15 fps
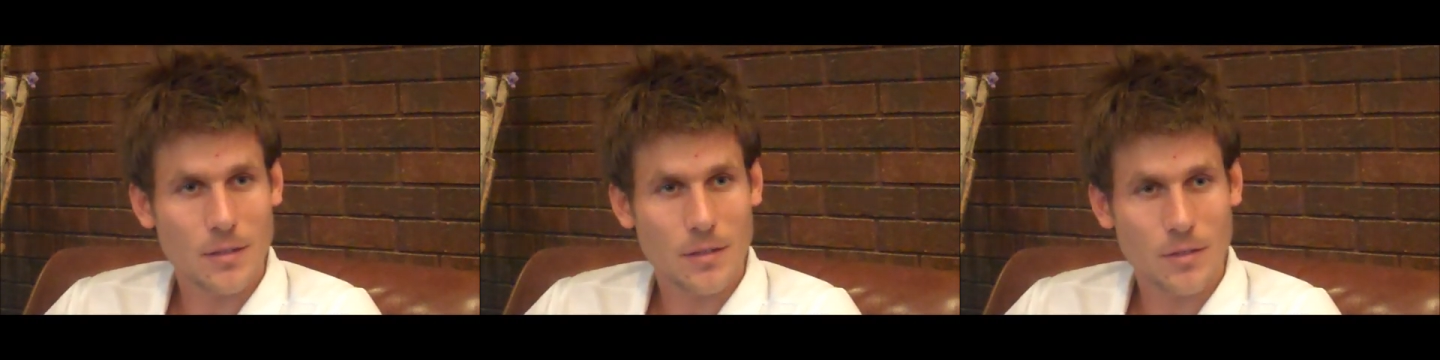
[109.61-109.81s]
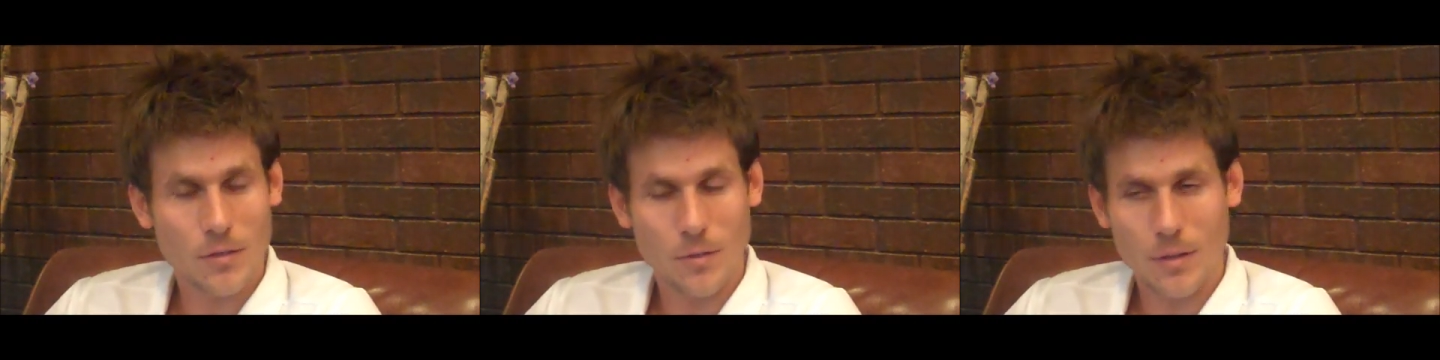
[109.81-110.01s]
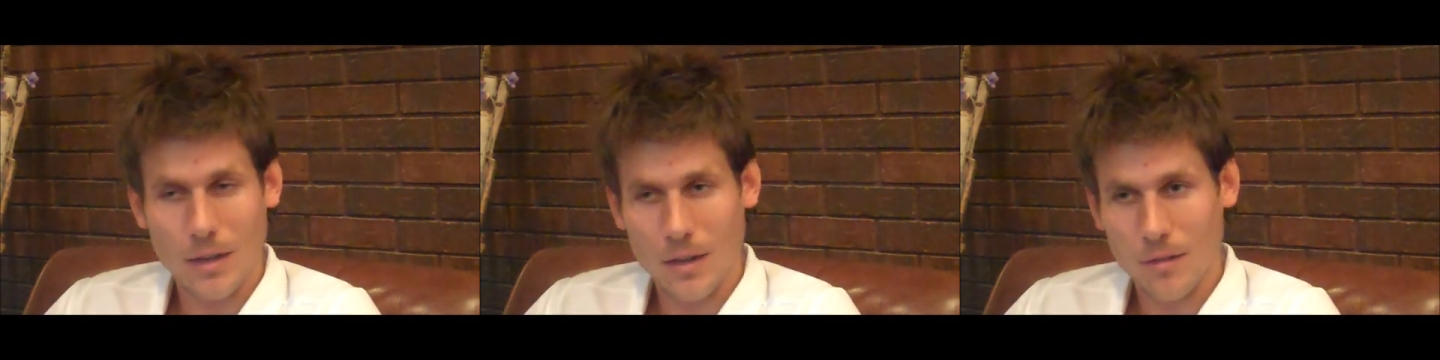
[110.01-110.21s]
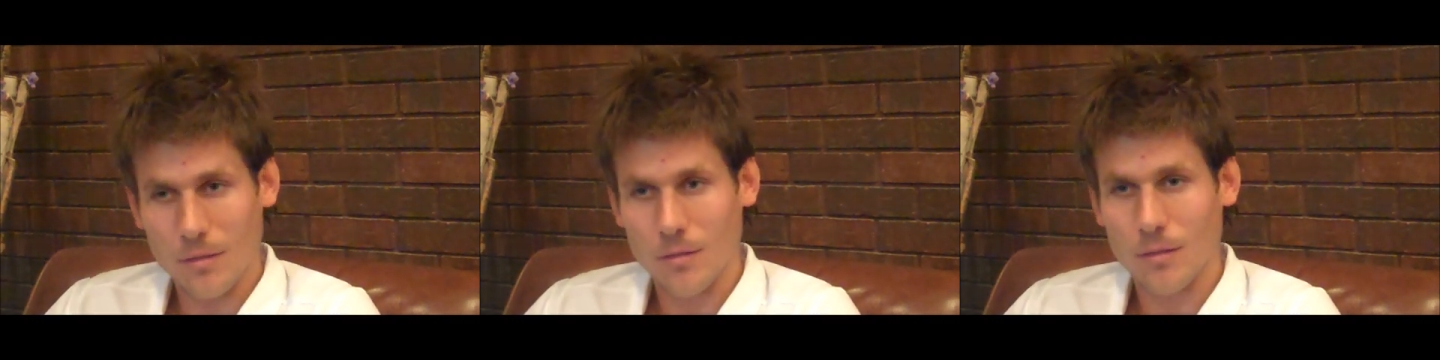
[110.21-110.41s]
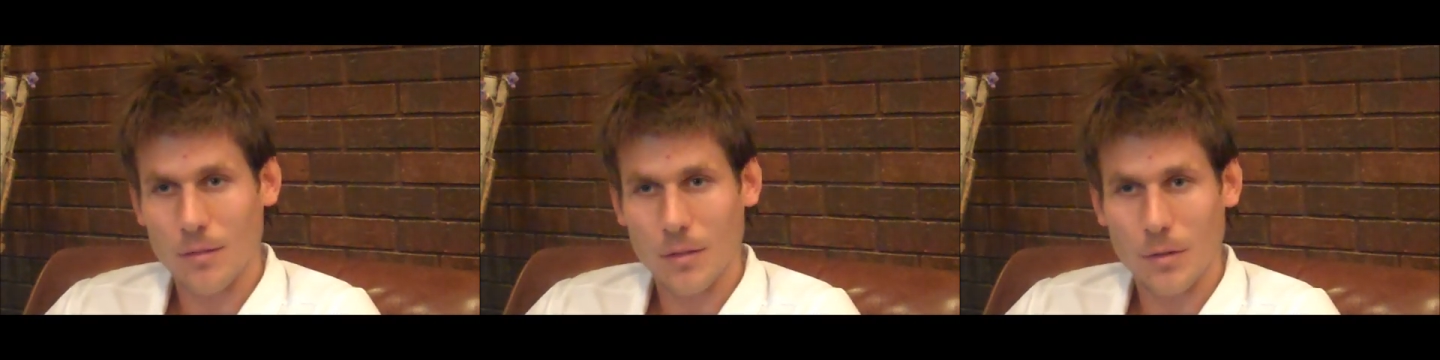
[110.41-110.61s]
So now,
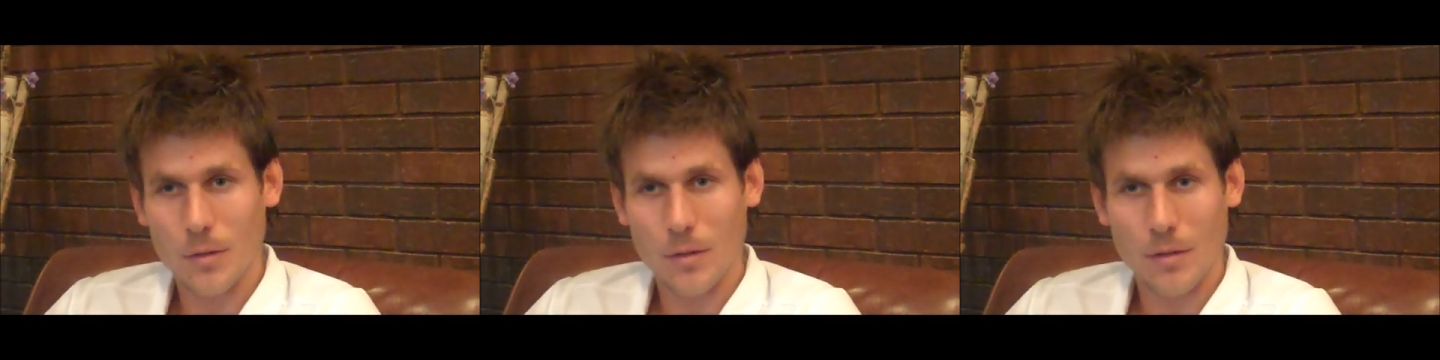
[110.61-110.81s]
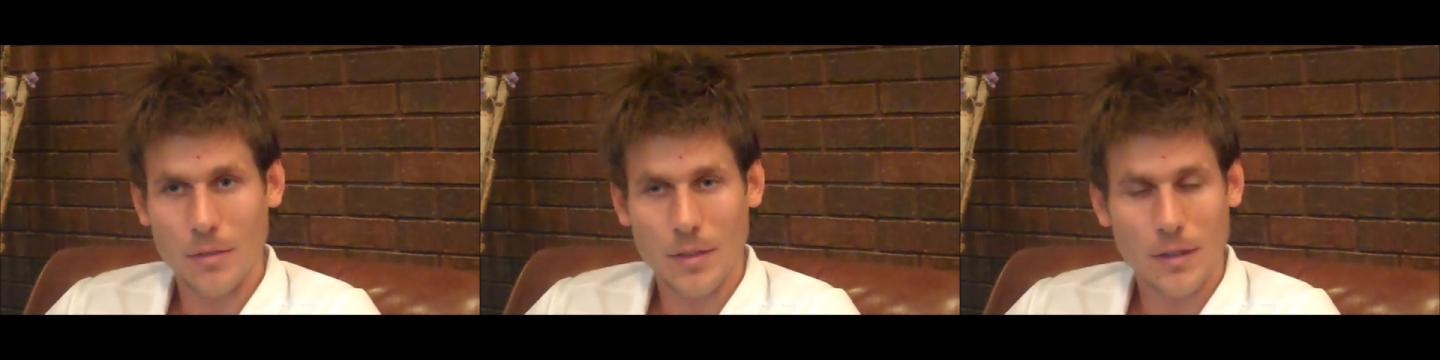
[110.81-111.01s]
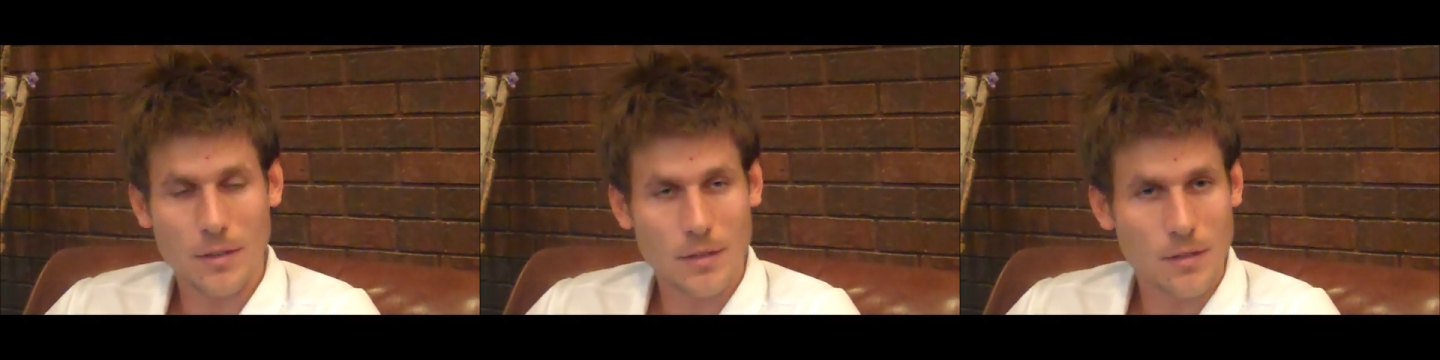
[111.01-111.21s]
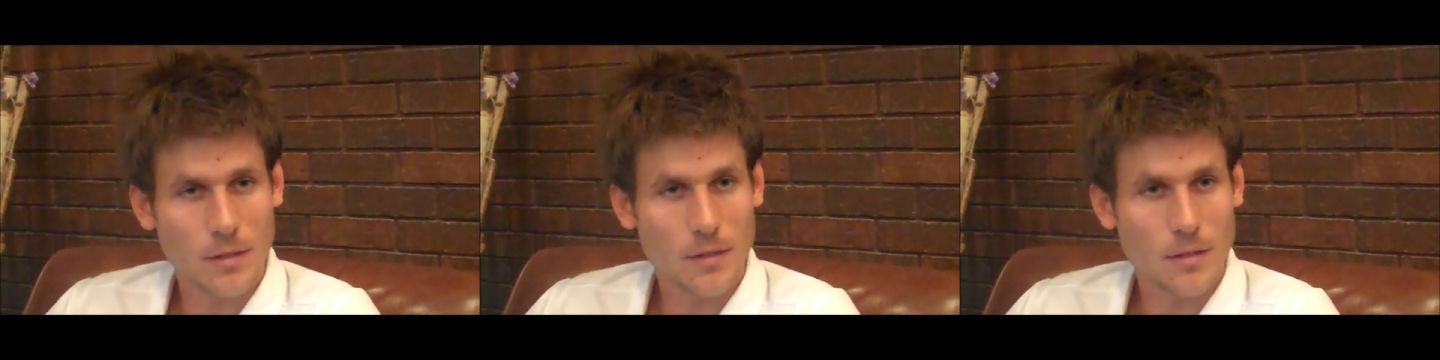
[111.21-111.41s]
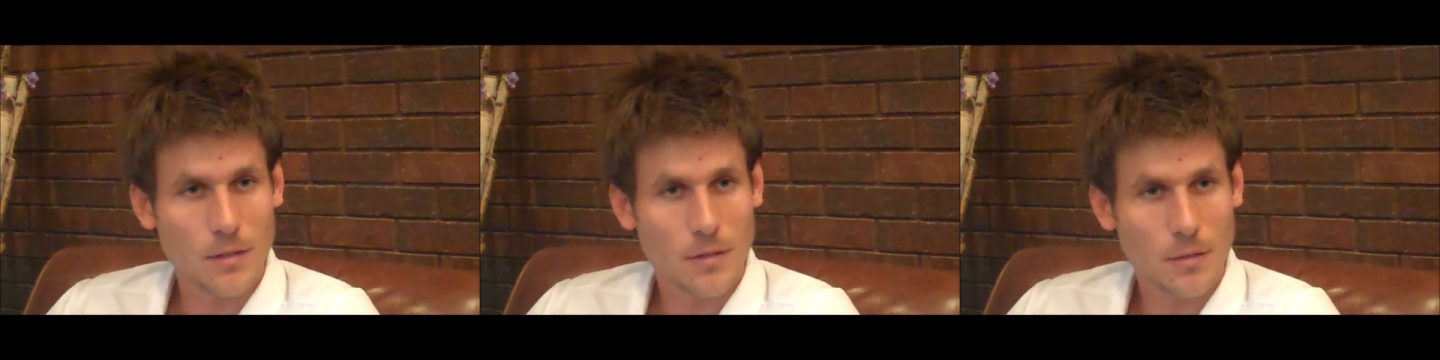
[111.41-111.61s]
you know, everything's
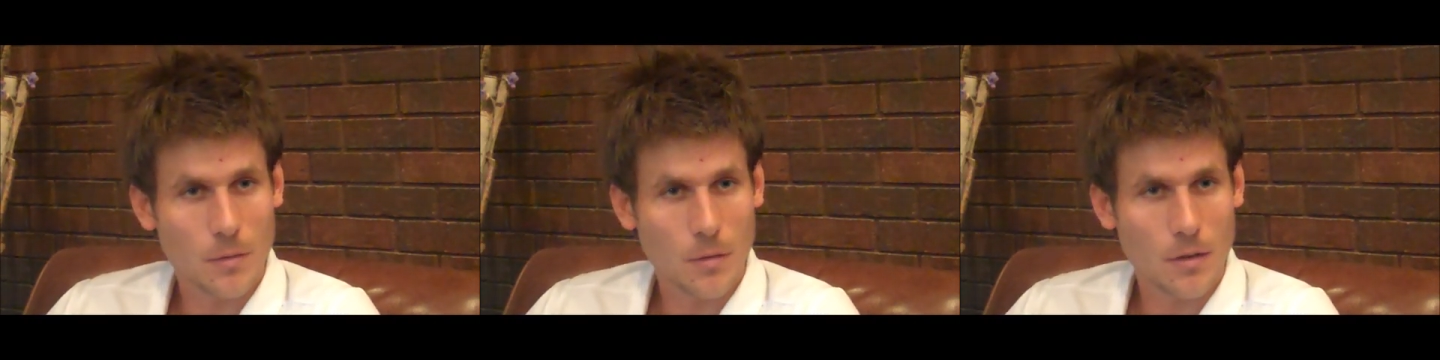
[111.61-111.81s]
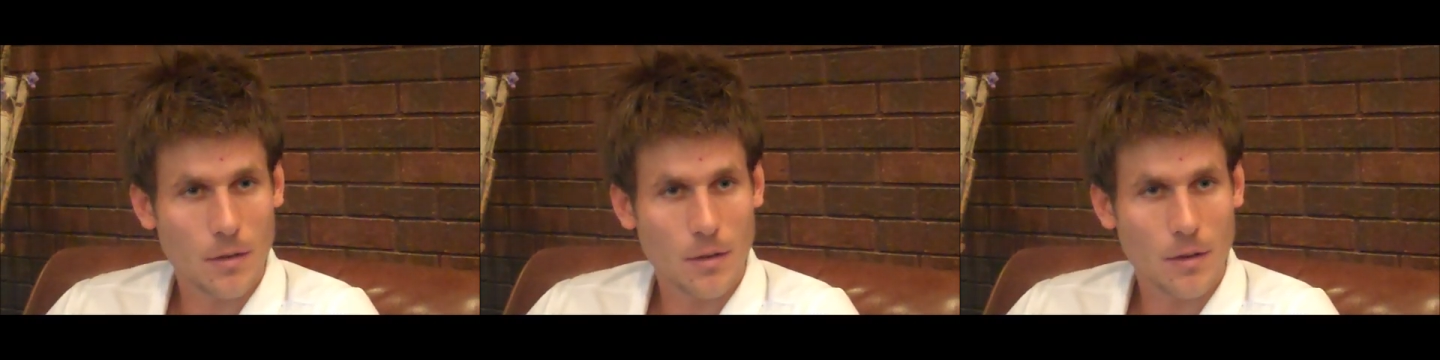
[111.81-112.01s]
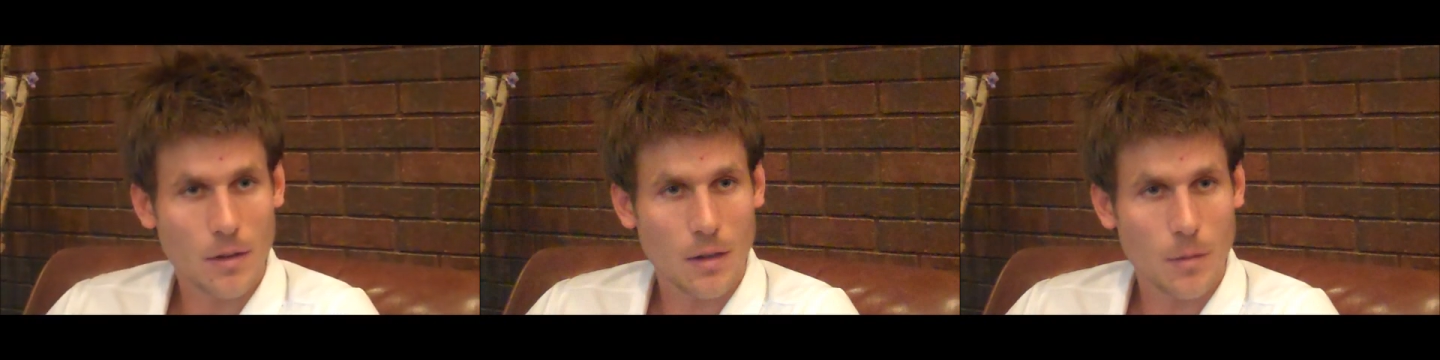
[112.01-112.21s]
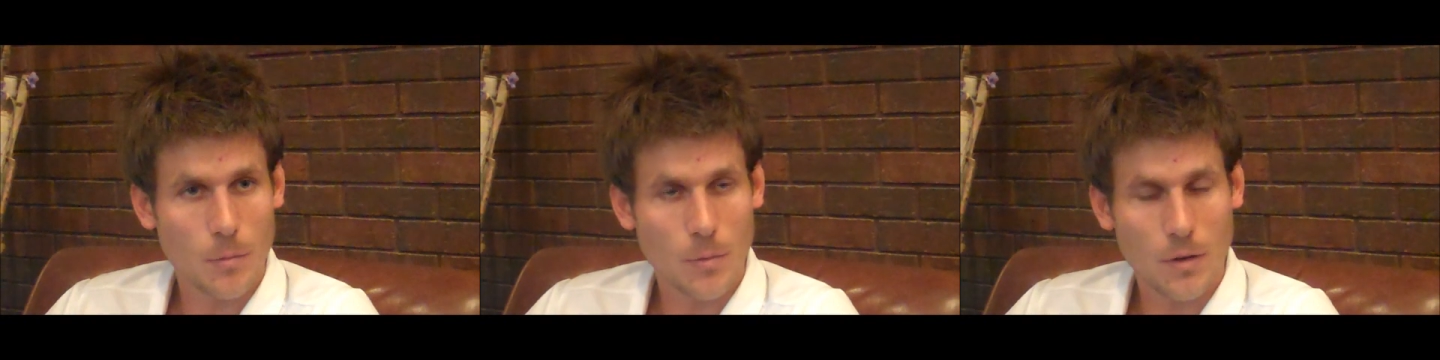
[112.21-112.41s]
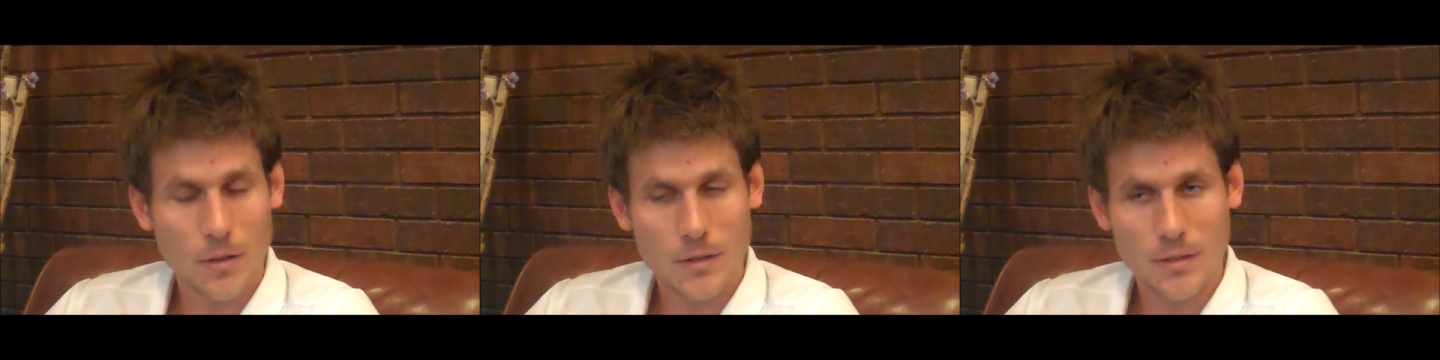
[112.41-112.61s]
done club
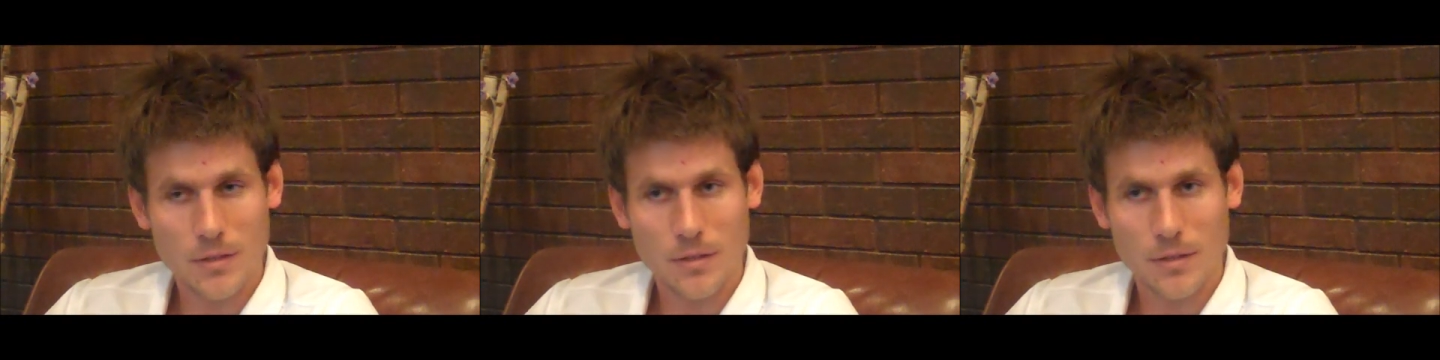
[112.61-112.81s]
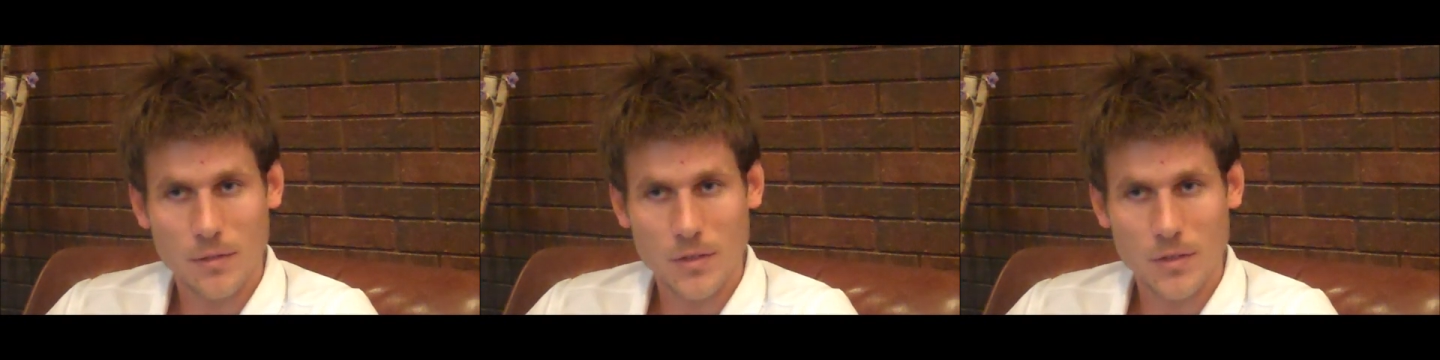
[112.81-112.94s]
wise.